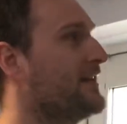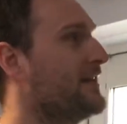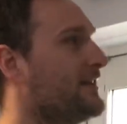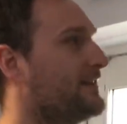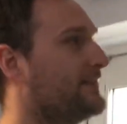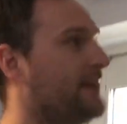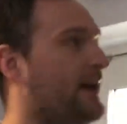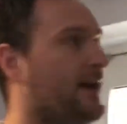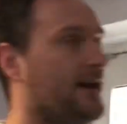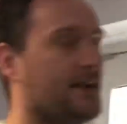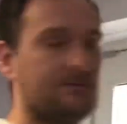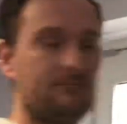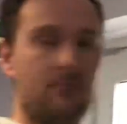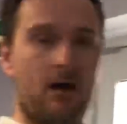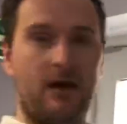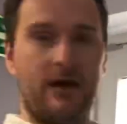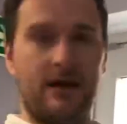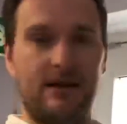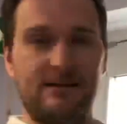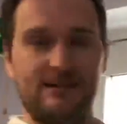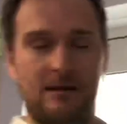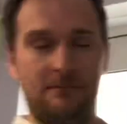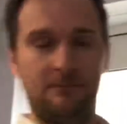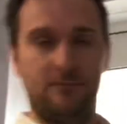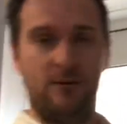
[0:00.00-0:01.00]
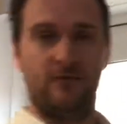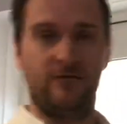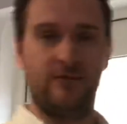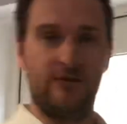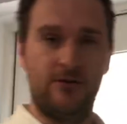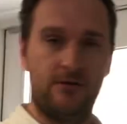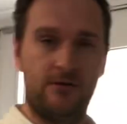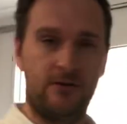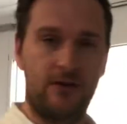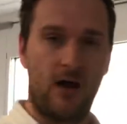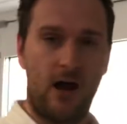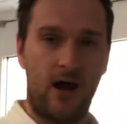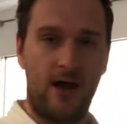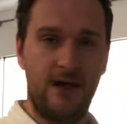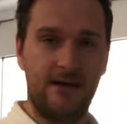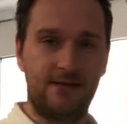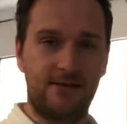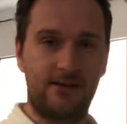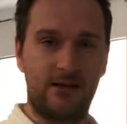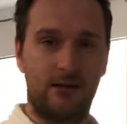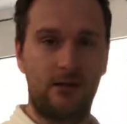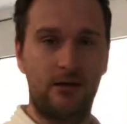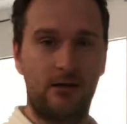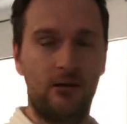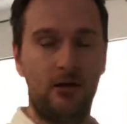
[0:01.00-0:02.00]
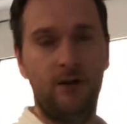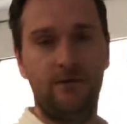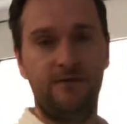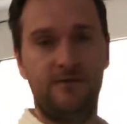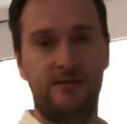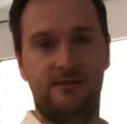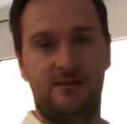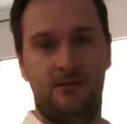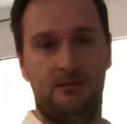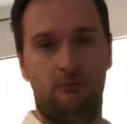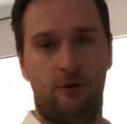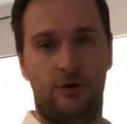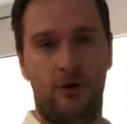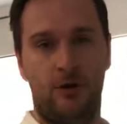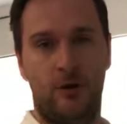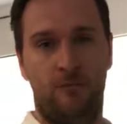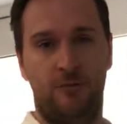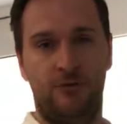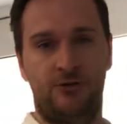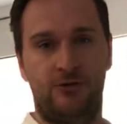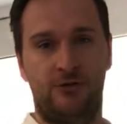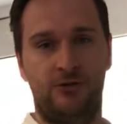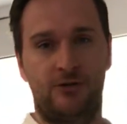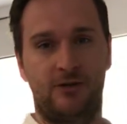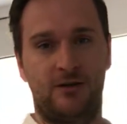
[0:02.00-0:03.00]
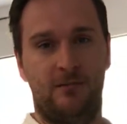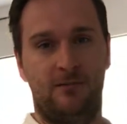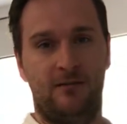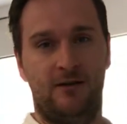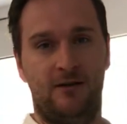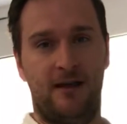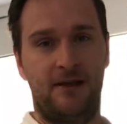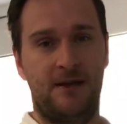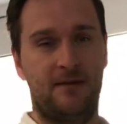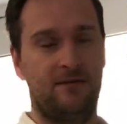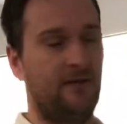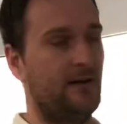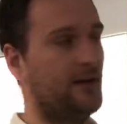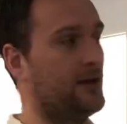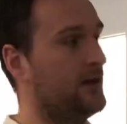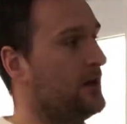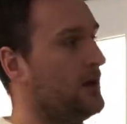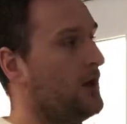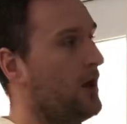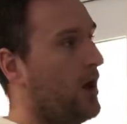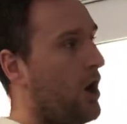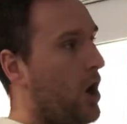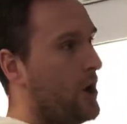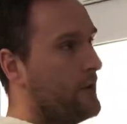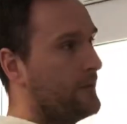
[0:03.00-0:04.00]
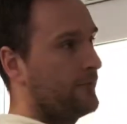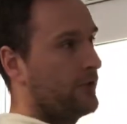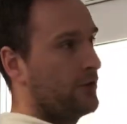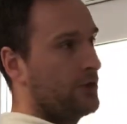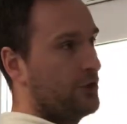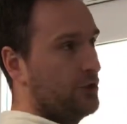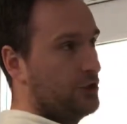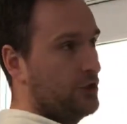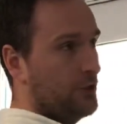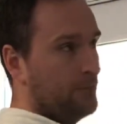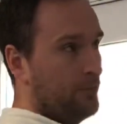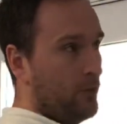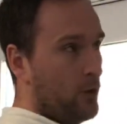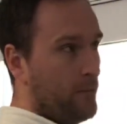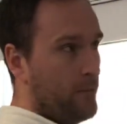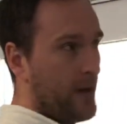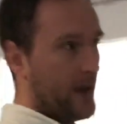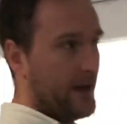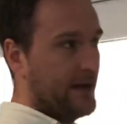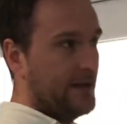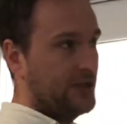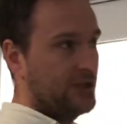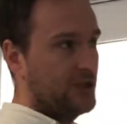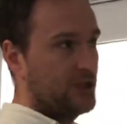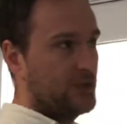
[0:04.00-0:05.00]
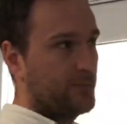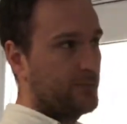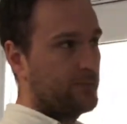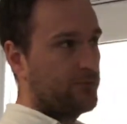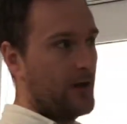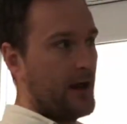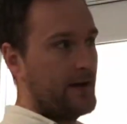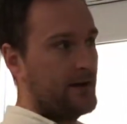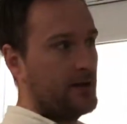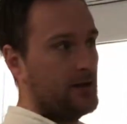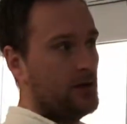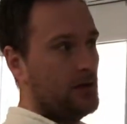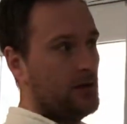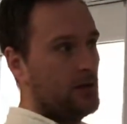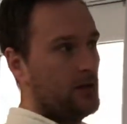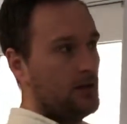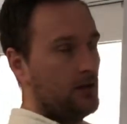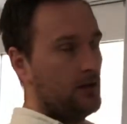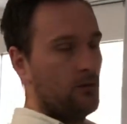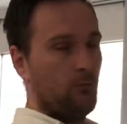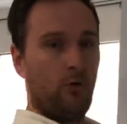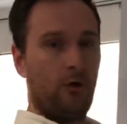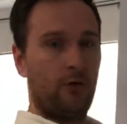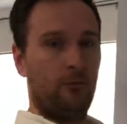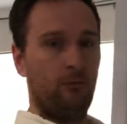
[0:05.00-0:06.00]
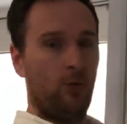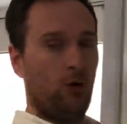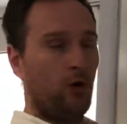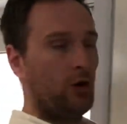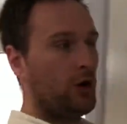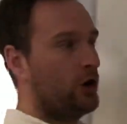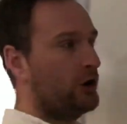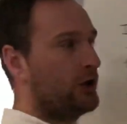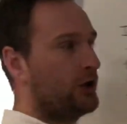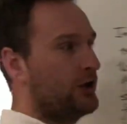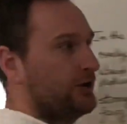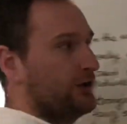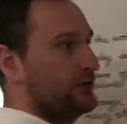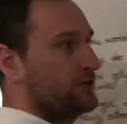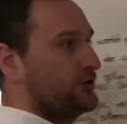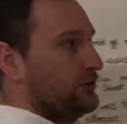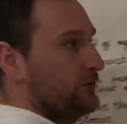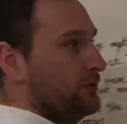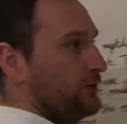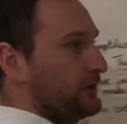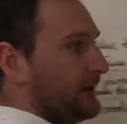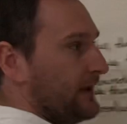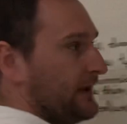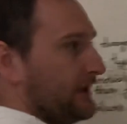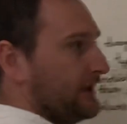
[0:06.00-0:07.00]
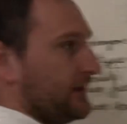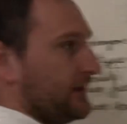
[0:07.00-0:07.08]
there's my example for you guys. I'd love to see what you produce come the end of it. Over a double-page spread. One more look at the toolkit,